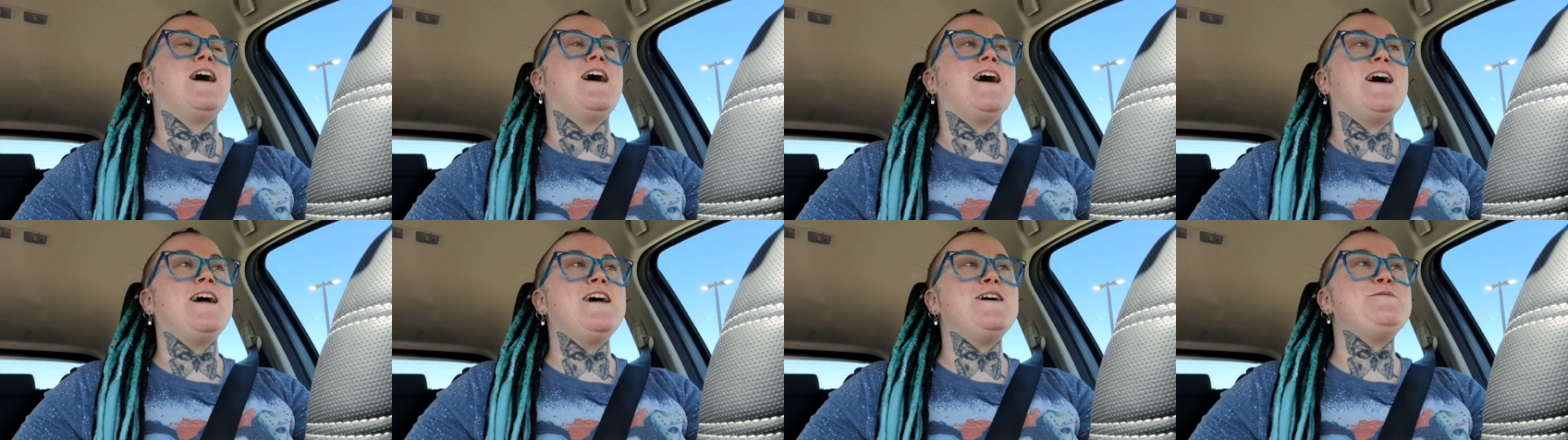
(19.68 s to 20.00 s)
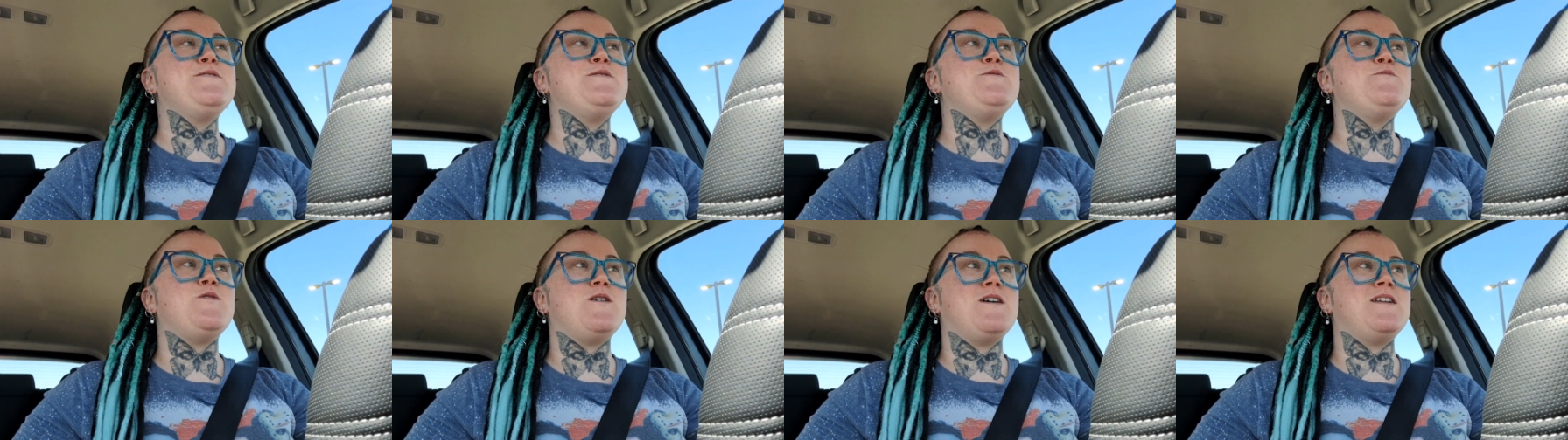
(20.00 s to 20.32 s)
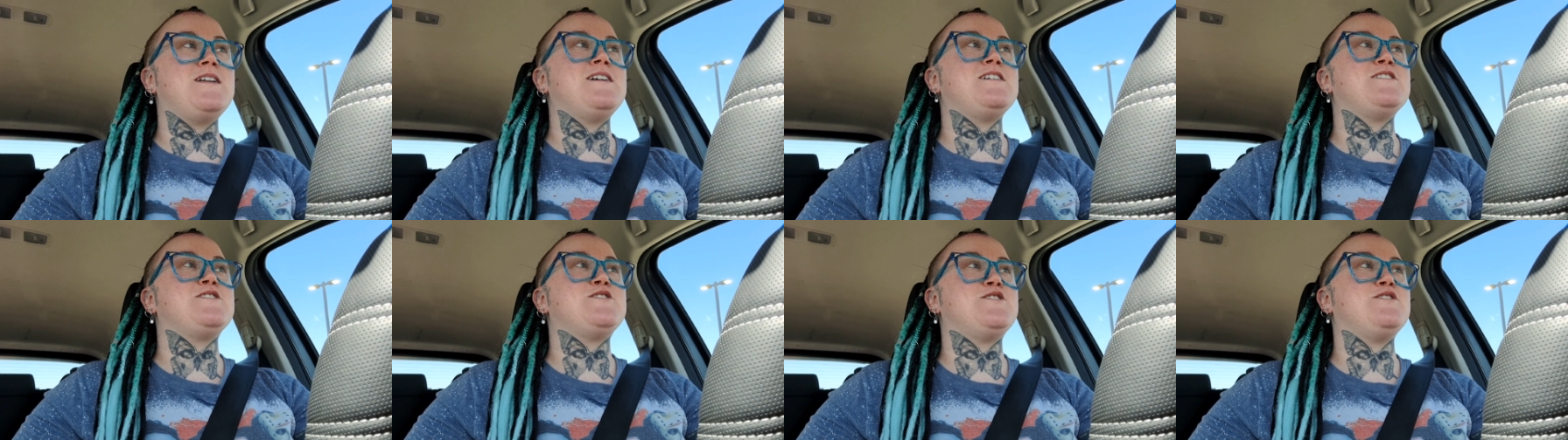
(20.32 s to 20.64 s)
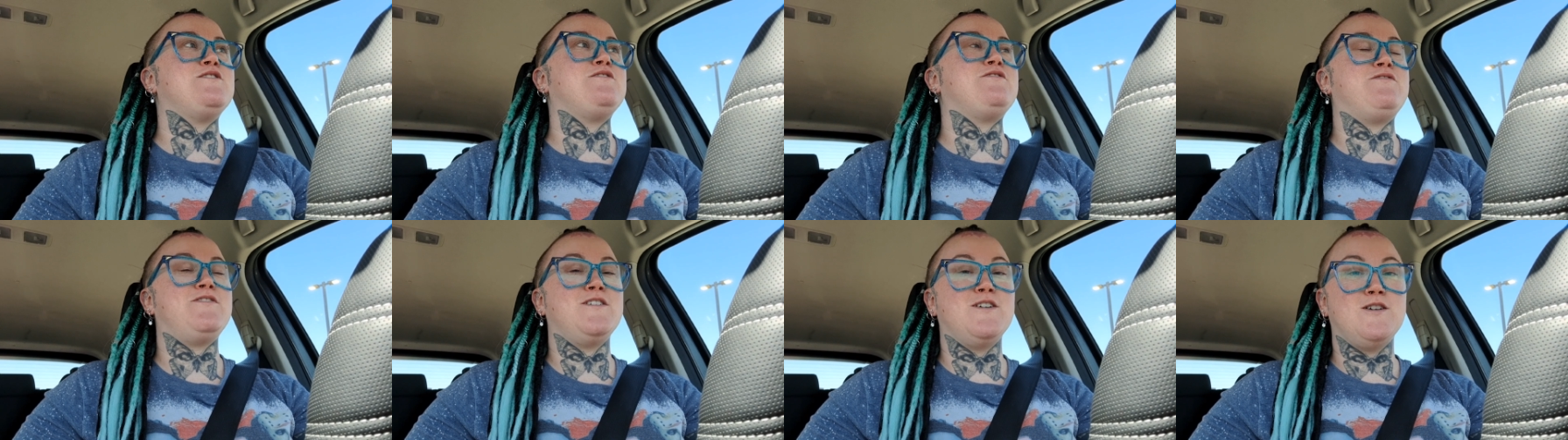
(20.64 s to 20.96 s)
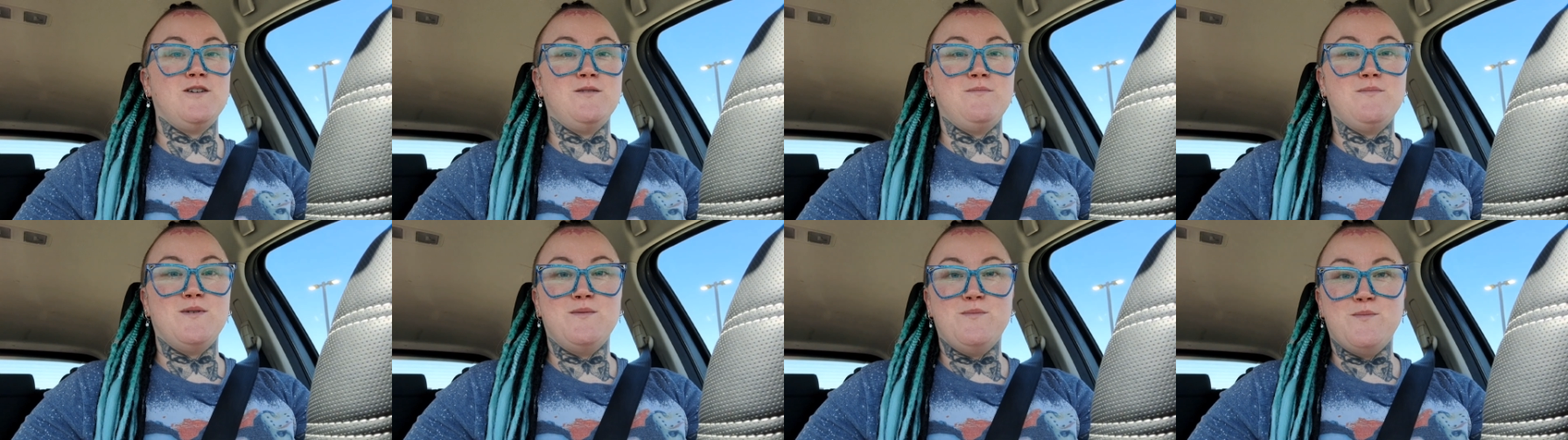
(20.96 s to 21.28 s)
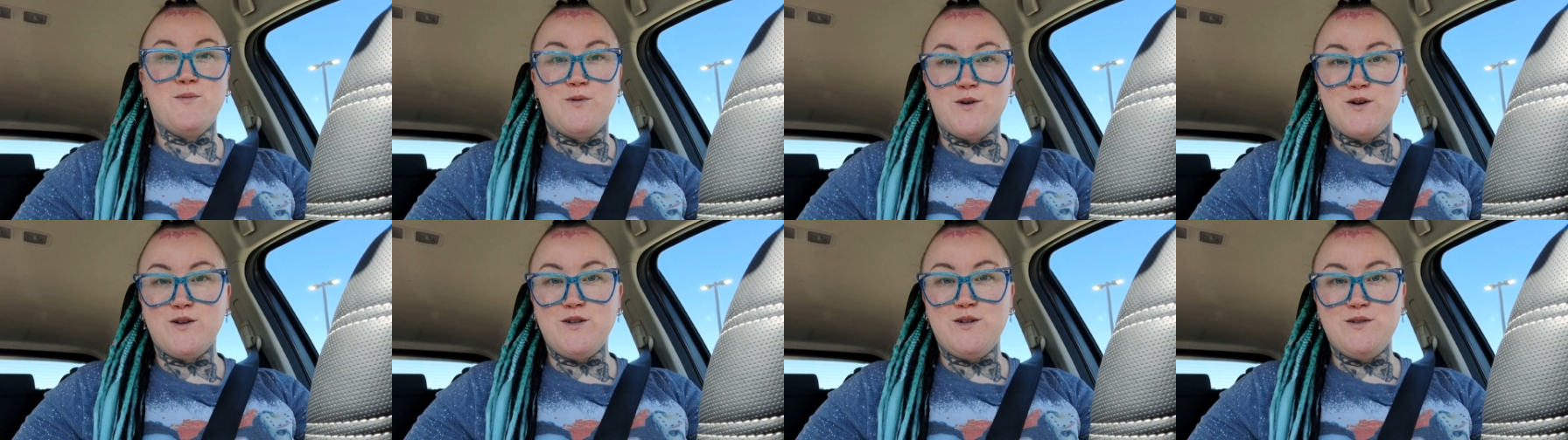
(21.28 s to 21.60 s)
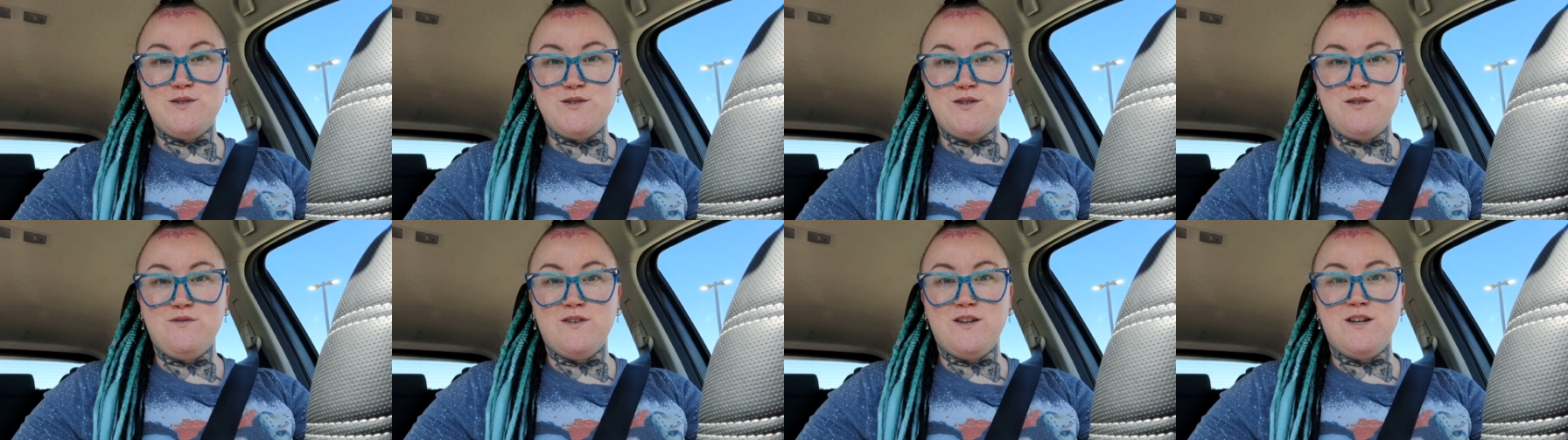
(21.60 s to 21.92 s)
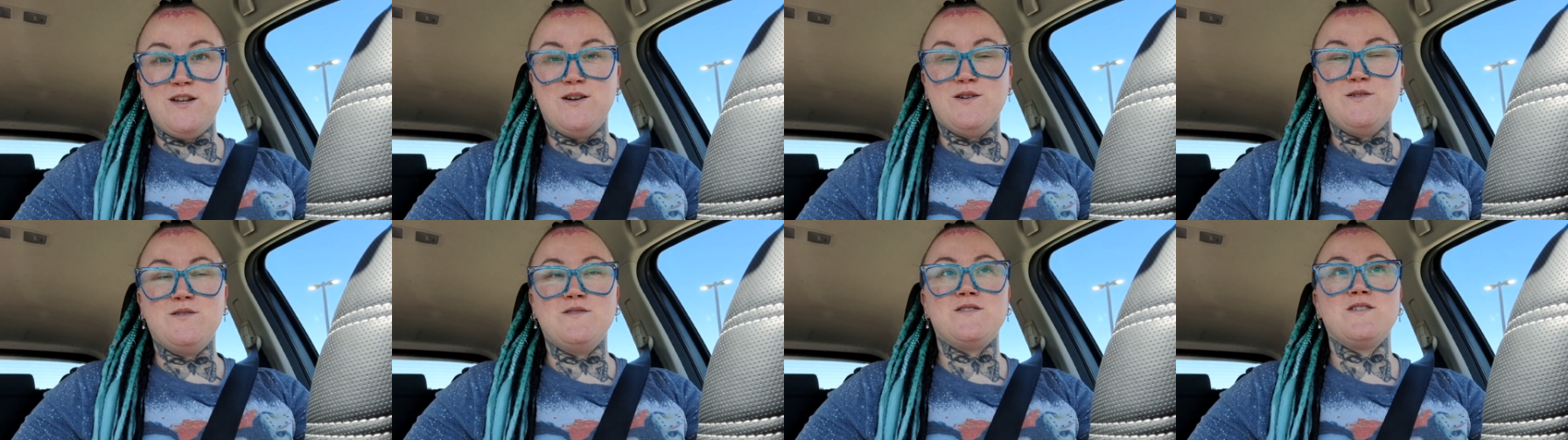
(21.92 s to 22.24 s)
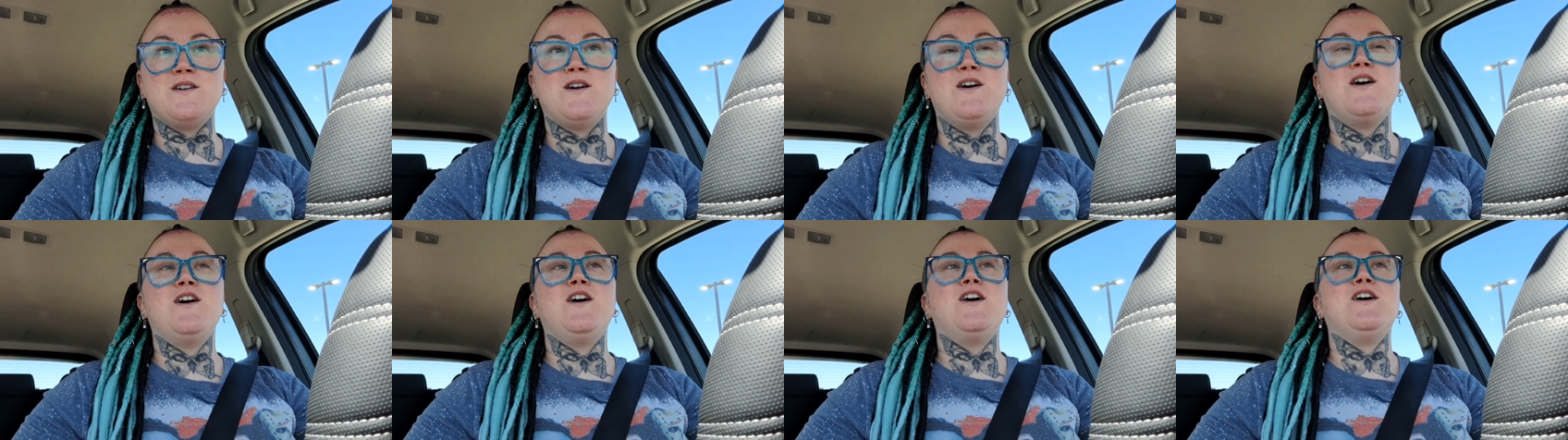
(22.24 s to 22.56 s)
I have been wanting to film more YouTube videos